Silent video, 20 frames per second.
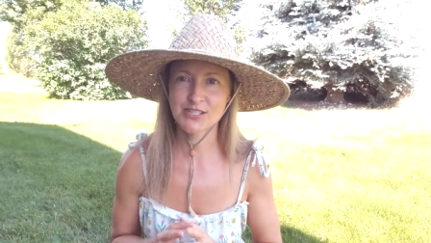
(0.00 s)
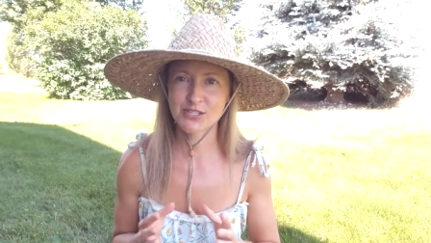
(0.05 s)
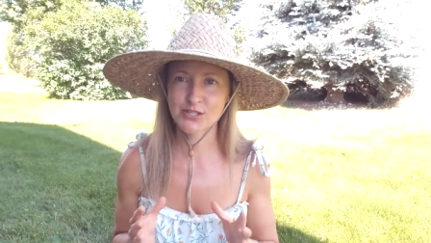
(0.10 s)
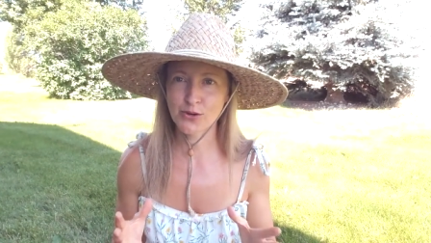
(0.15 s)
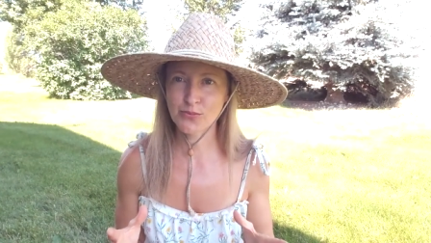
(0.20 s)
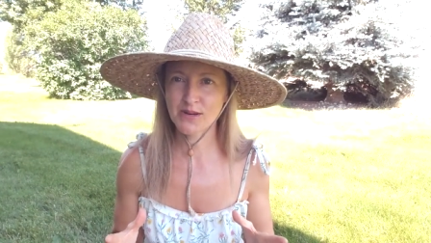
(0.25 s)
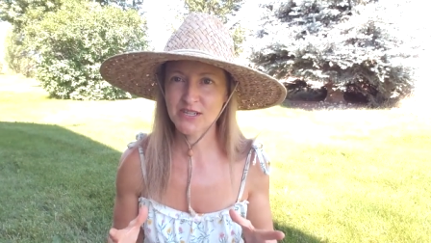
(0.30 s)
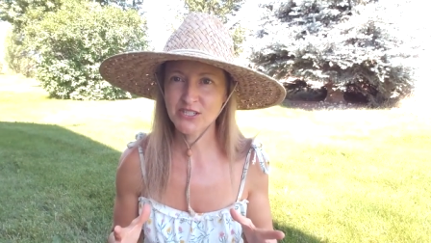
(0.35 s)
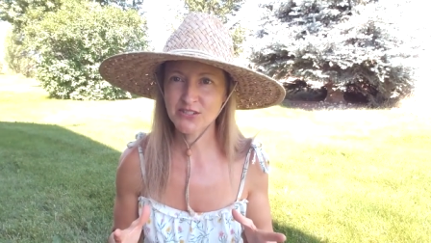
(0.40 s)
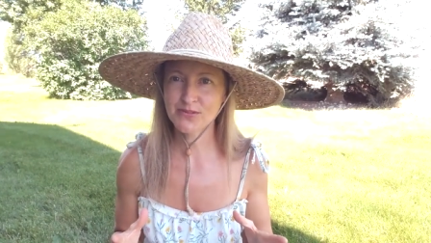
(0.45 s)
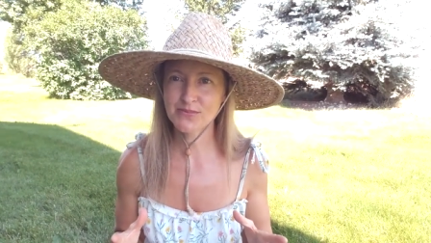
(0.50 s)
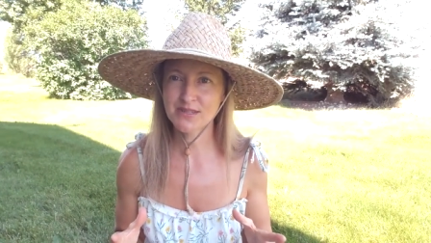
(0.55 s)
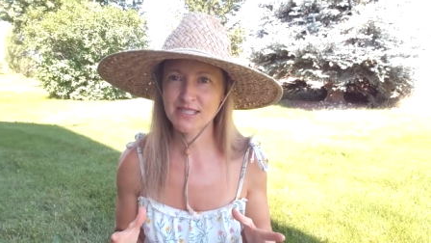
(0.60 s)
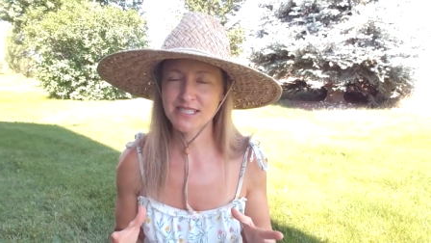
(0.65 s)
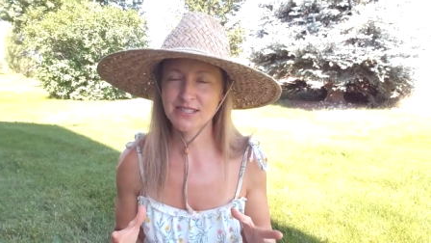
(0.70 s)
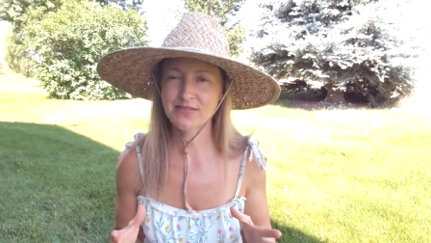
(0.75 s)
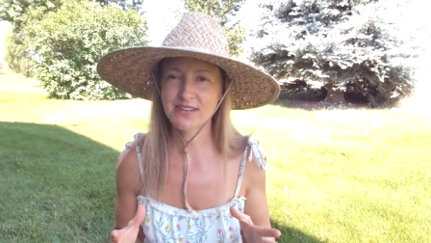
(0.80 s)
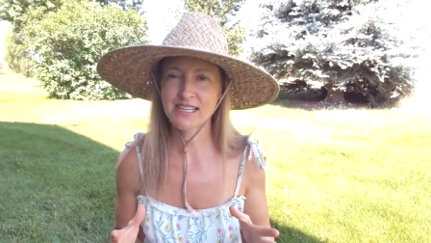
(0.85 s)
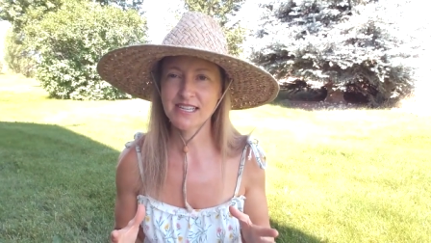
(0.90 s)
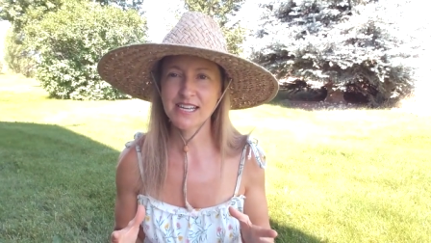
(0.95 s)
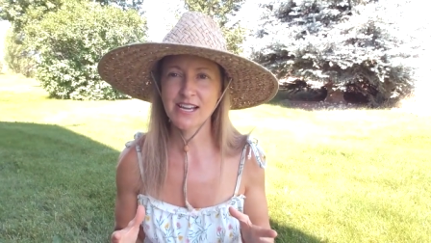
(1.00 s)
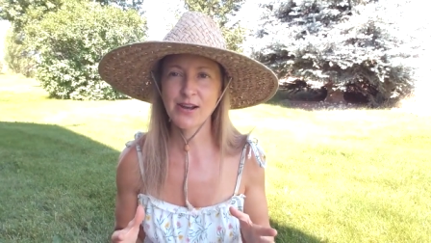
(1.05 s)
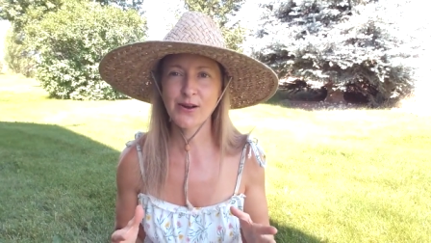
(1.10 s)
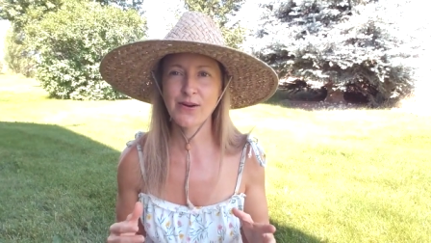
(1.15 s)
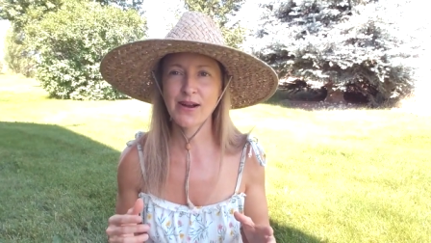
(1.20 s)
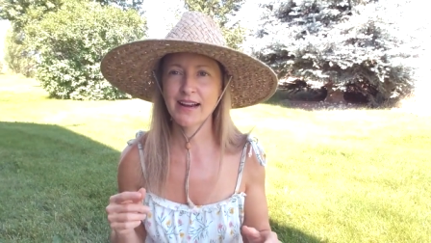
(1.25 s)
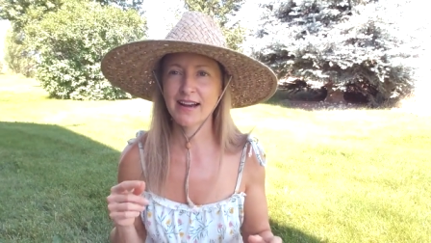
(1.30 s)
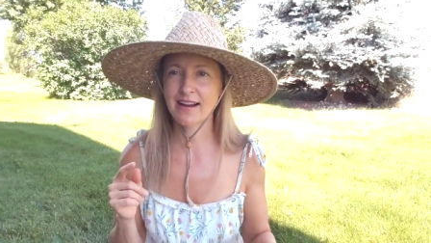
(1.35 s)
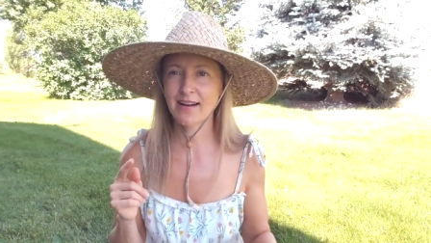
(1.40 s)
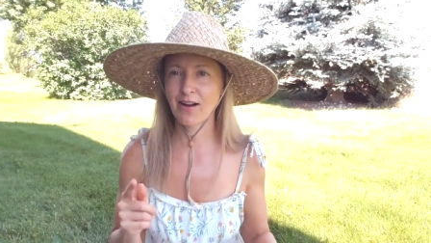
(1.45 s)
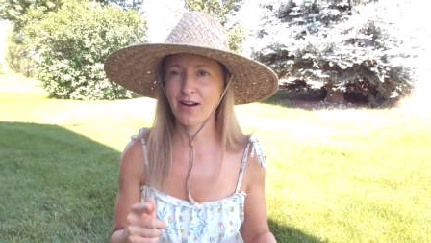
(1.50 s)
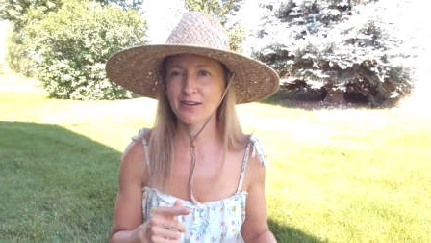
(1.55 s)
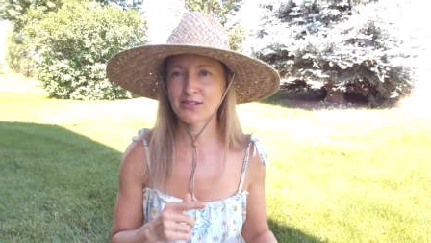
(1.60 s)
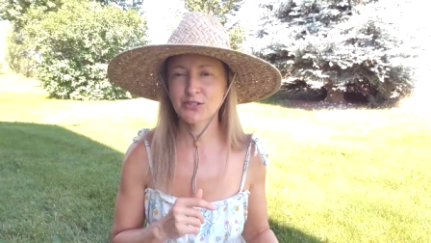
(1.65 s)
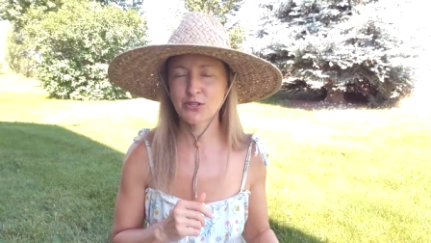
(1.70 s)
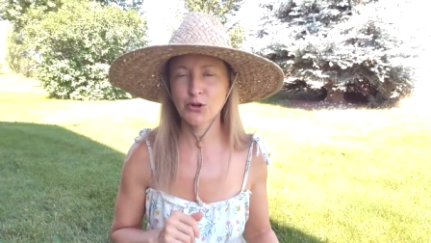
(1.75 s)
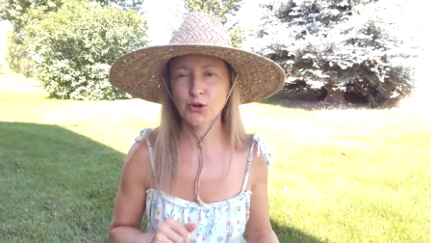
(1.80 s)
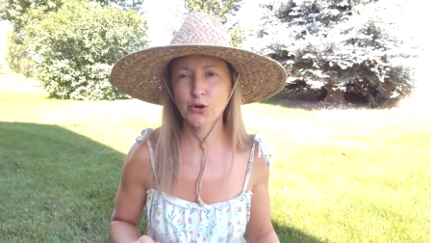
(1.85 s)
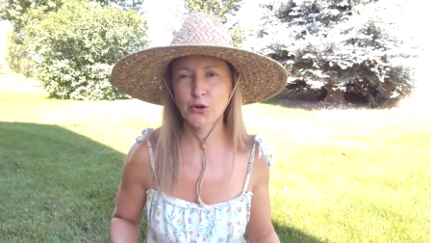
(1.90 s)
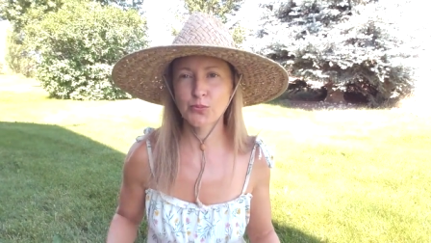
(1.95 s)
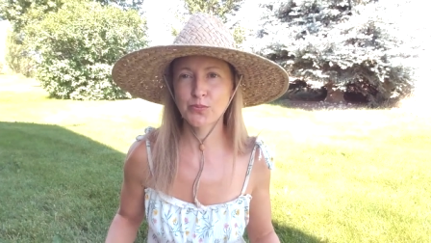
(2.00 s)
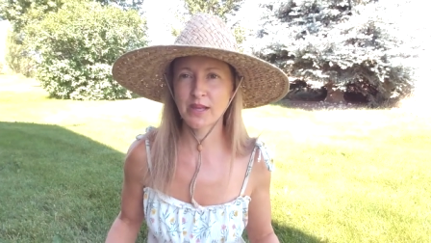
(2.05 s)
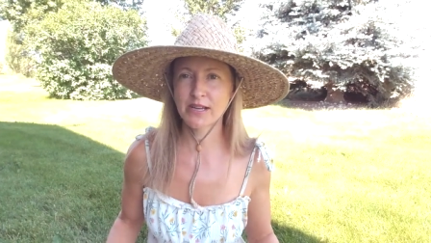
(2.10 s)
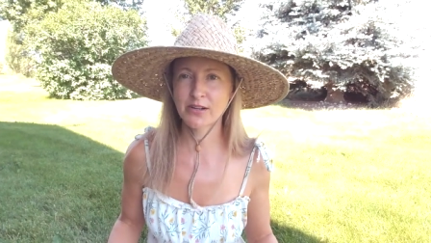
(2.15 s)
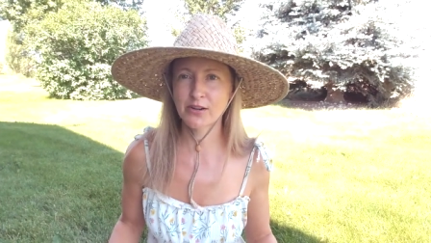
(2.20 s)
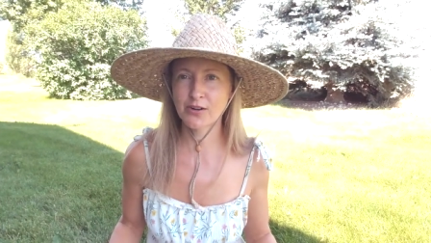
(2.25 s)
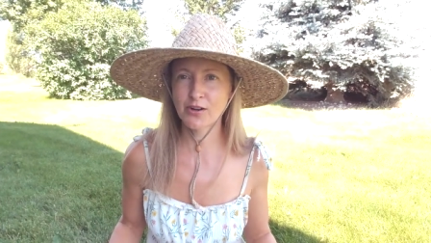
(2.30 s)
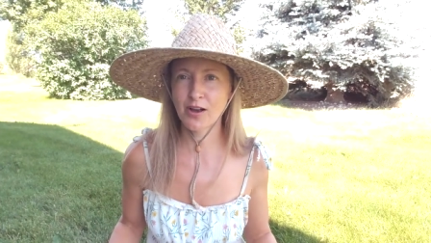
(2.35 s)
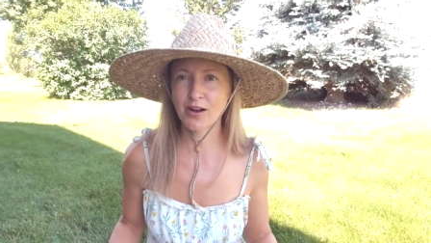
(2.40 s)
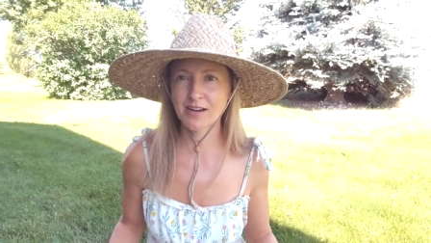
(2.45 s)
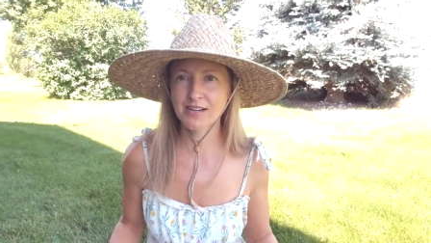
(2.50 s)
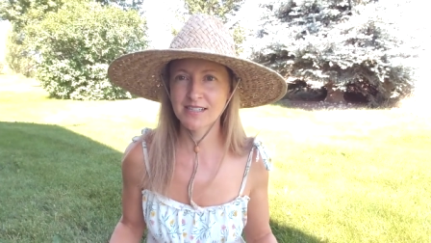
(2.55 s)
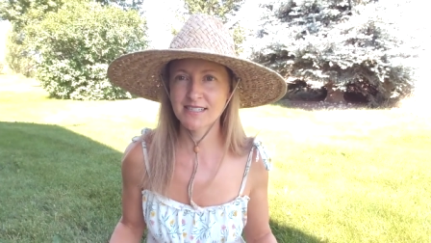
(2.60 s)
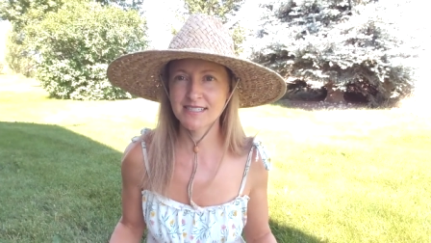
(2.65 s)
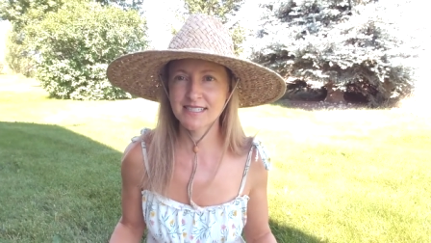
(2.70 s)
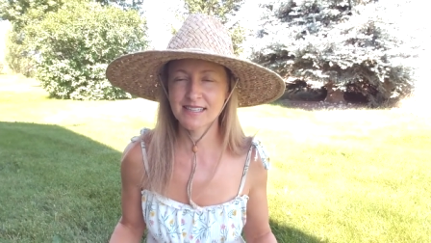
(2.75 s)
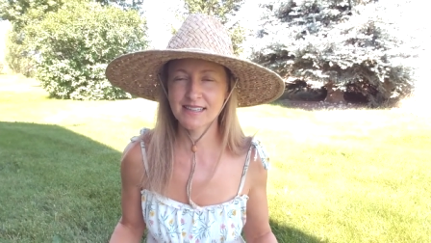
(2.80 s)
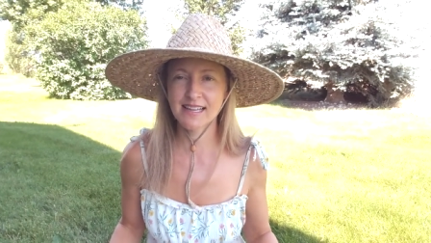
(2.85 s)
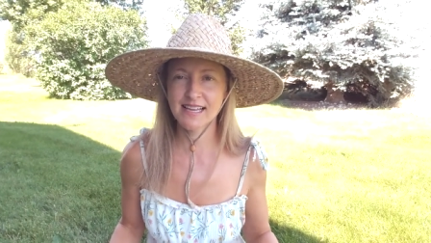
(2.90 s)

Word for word: so much from this video and I also hope that you're not going to